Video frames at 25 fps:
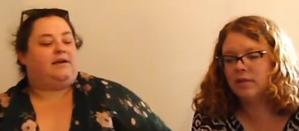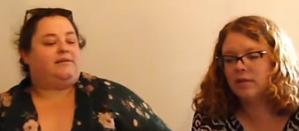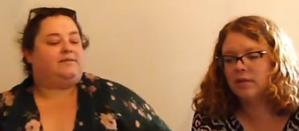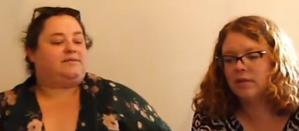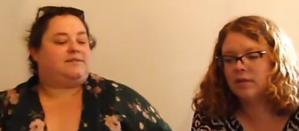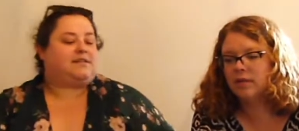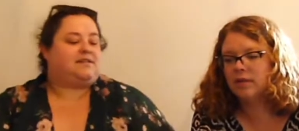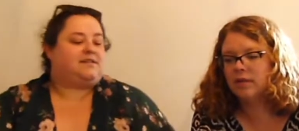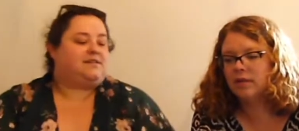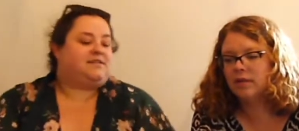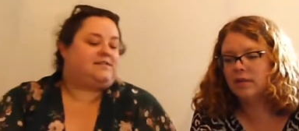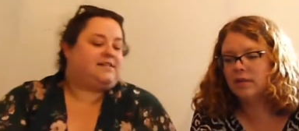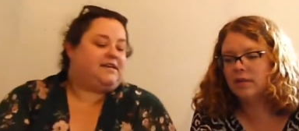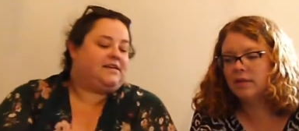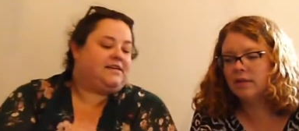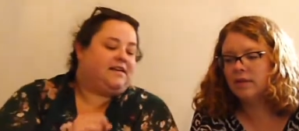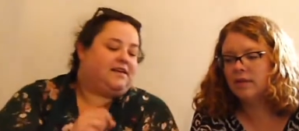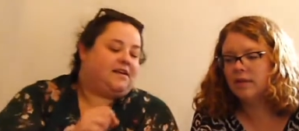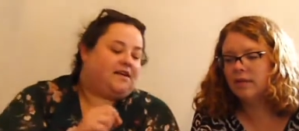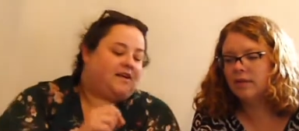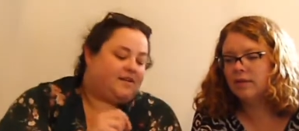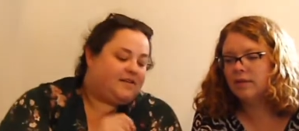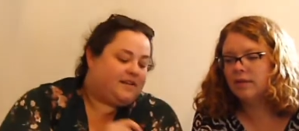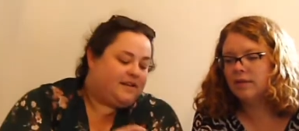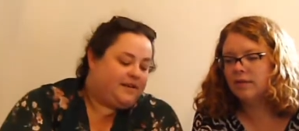Speaker 1: I was going to say,
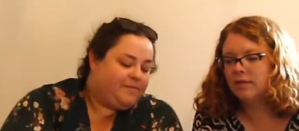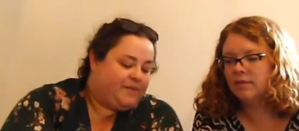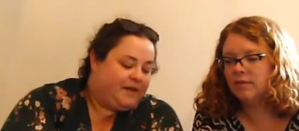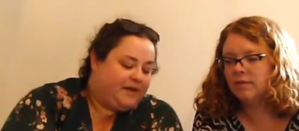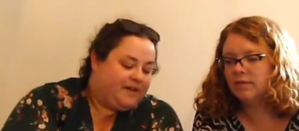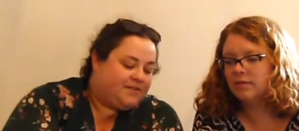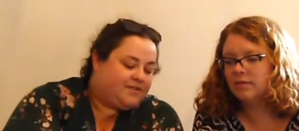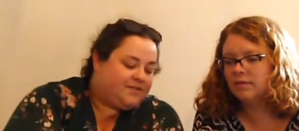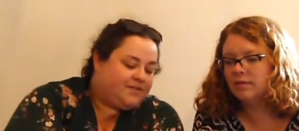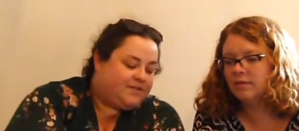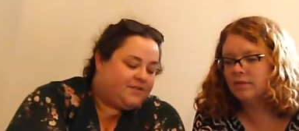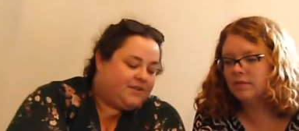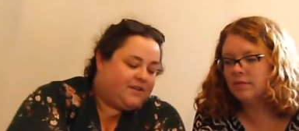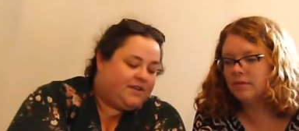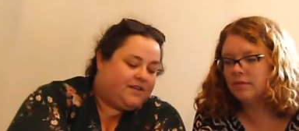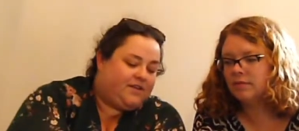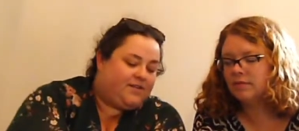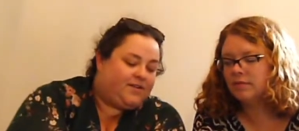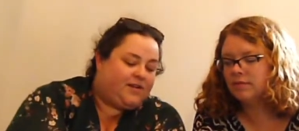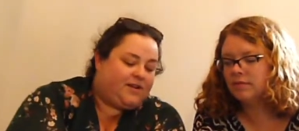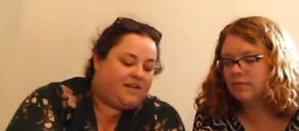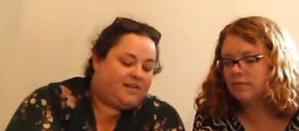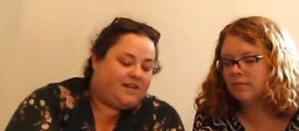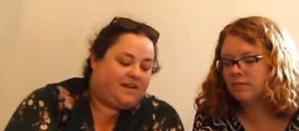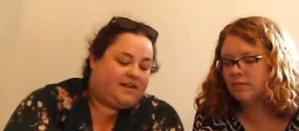like, are they made so that you
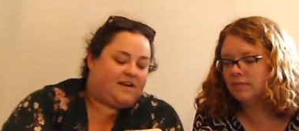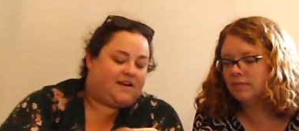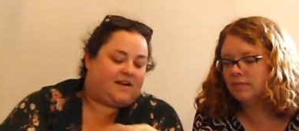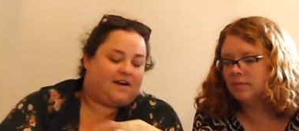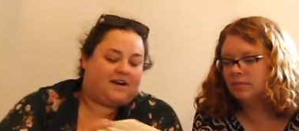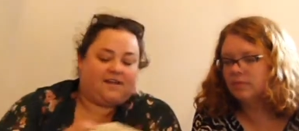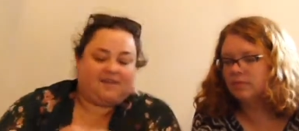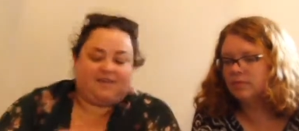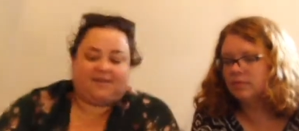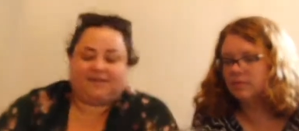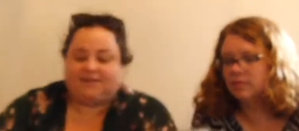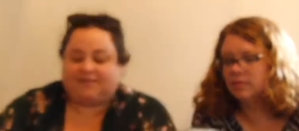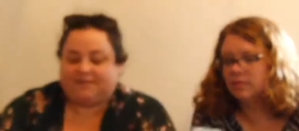can, like, color